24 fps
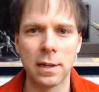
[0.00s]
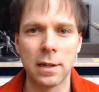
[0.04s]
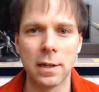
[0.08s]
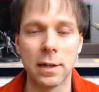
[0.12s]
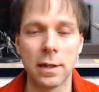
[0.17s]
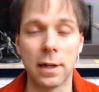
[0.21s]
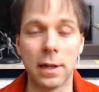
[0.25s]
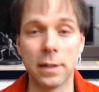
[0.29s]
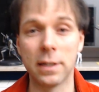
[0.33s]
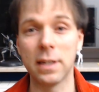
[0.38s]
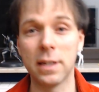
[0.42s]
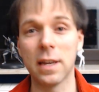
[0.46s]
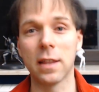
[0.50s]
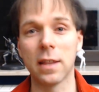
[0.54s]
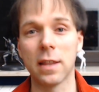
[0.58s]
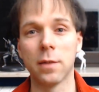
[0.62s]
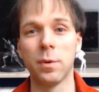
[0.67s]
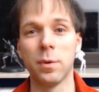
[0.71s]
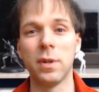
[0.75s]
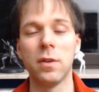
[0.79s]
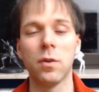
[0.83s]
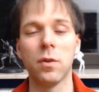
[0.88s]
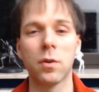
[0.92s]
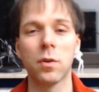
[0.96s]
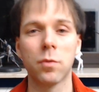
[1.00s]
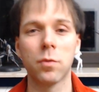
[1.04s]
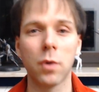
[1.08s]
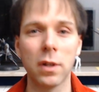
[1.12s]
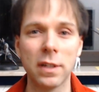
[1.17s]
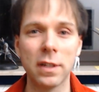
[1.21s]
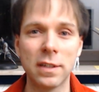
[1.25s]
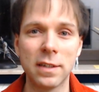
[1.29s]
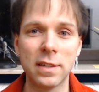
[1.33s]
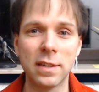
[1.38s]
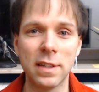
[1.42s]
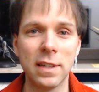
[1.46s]
And yeah, the video
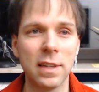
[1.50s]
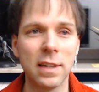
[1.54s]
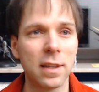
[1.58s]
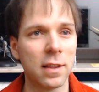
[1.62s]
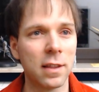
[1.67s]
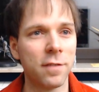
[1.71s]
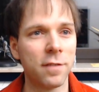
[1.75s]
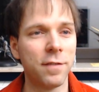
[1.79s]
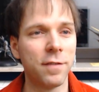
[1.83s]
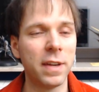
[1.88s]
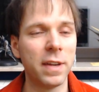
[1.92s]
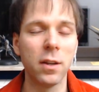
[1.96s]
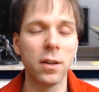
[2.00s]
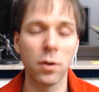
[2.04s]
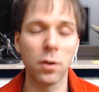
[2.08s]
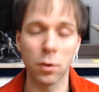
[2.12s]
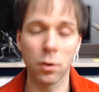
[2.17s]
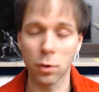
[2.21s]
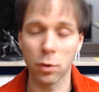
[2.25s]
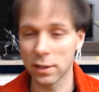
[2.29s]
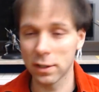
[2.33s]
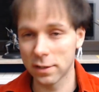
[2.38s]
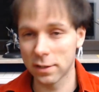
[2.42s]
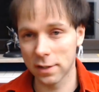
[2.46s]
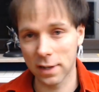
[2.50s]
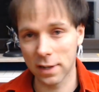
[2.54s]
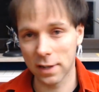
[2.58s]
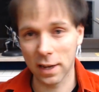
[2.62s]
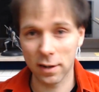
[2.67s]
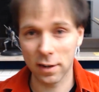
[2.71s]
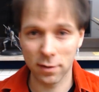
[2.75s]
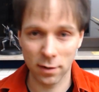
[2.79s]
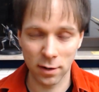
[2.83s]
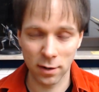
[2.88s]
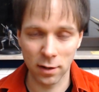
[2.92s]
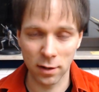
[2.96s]
quality
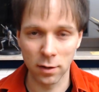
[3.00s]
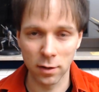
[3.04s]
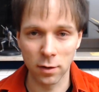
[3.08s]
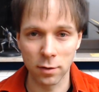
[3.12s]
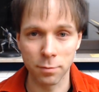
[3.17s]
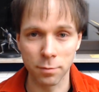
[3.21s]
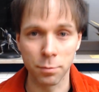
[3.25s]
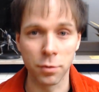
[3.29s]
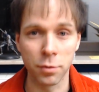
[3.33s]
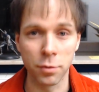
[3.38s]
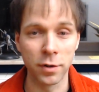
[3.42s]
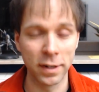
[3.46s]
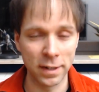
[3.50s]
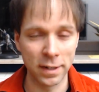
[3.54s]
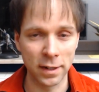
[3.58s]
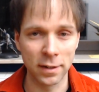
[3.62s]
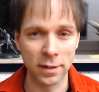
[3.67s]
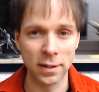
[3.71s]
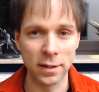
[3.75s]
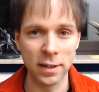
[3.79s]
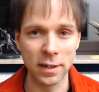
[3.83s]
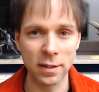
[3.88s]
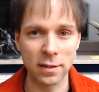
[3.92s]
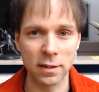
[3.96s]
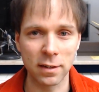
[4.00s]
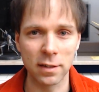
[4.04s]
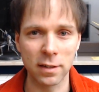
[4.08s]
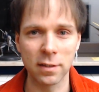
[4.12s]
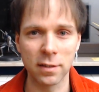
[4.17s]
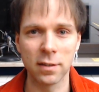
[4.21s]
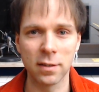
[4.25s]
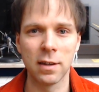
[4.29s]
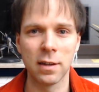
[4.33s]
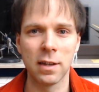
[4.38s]
actually looks pretty decent.